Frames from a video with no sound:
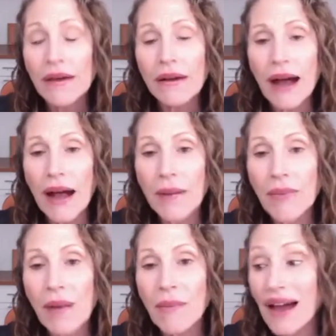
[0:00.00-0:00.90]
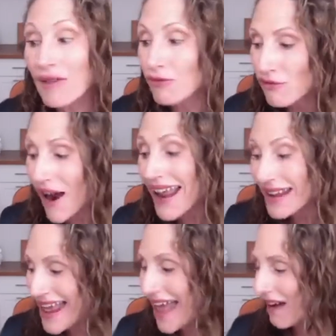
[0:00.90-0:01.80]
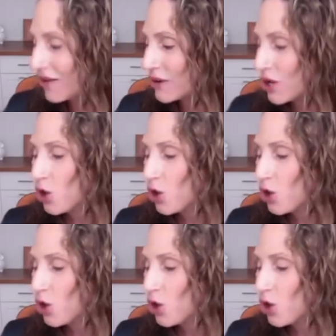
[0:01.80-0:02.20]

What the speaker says: But right now,